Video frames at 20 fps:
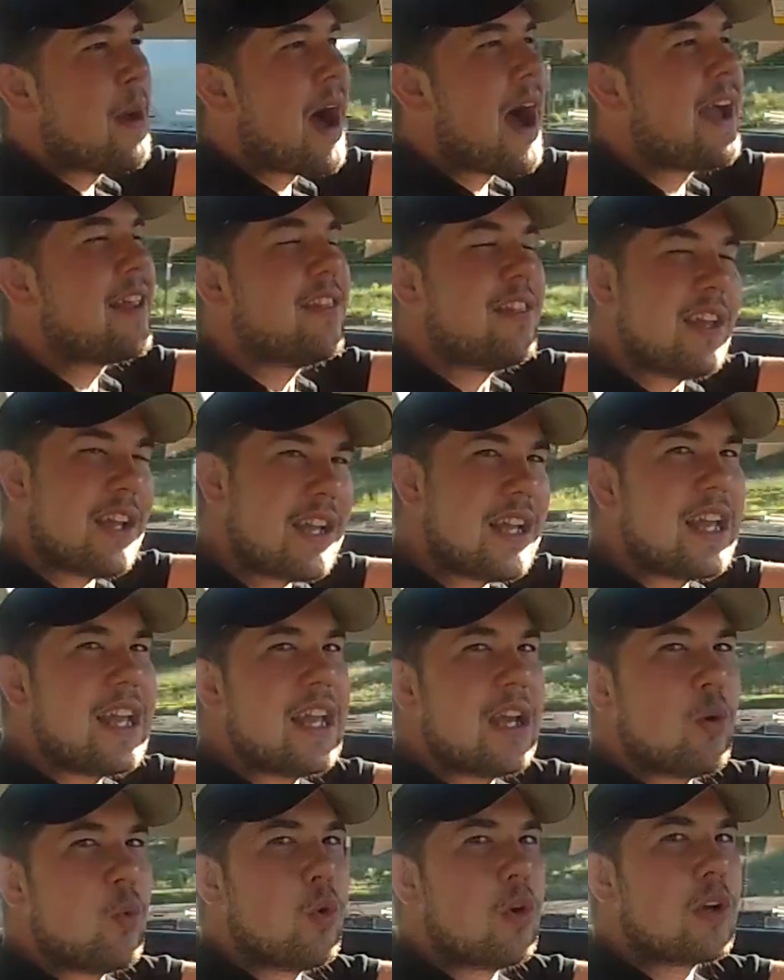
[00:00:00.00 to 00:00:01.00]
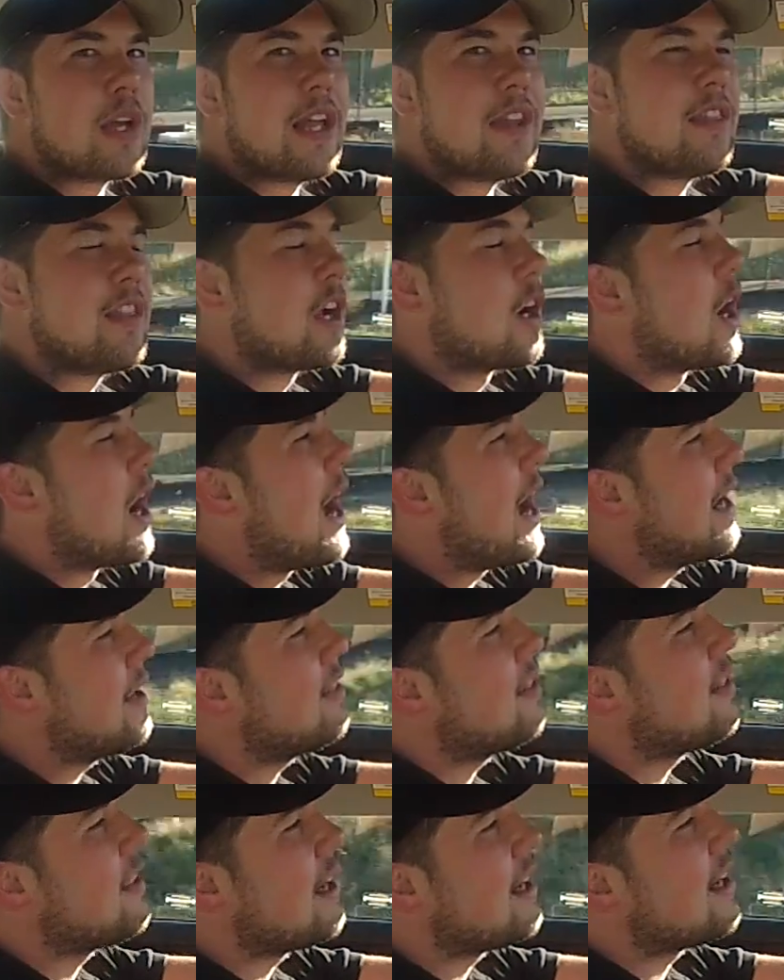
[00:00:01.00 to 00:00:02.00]
I think Kia will get there. I
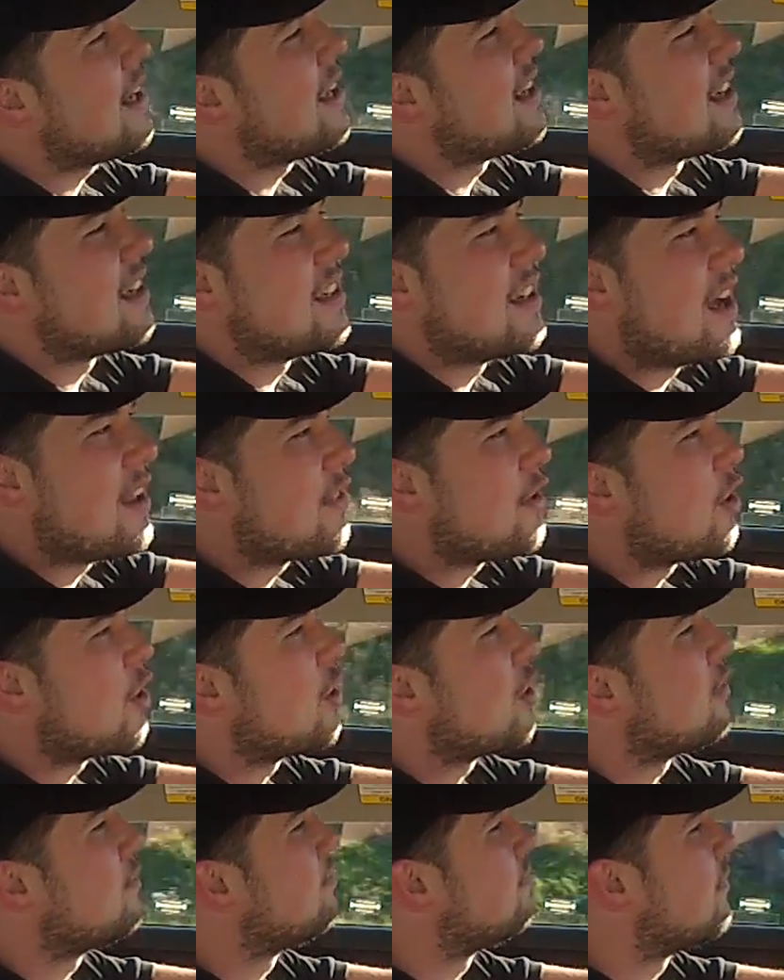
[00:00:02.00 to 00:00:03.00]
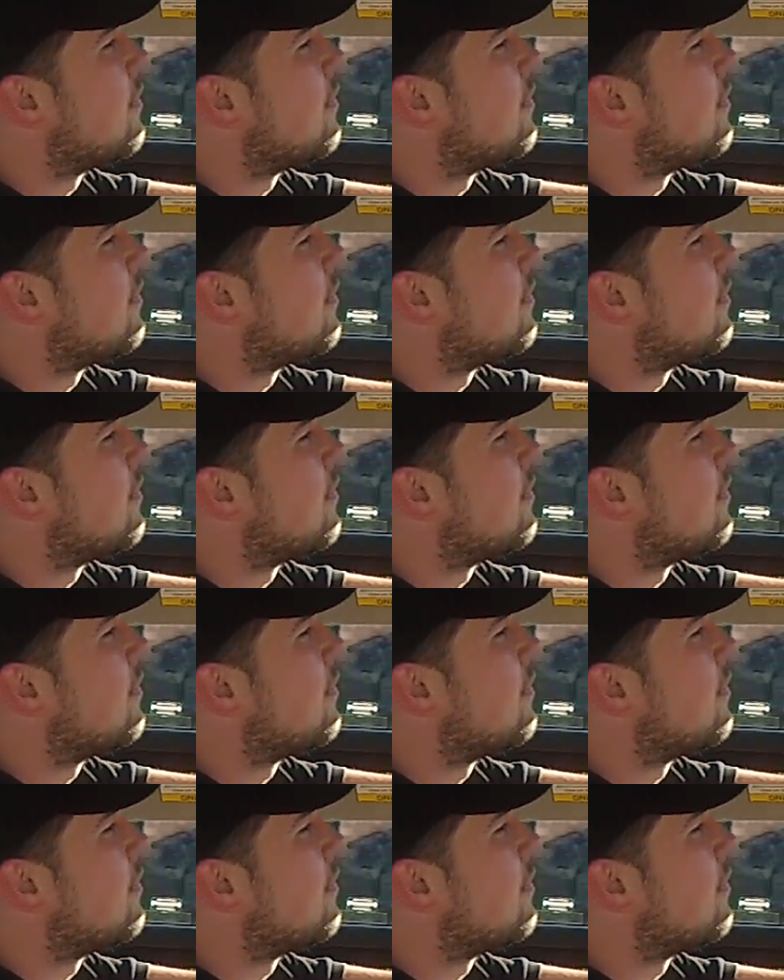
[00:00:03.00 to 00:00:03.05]
think in another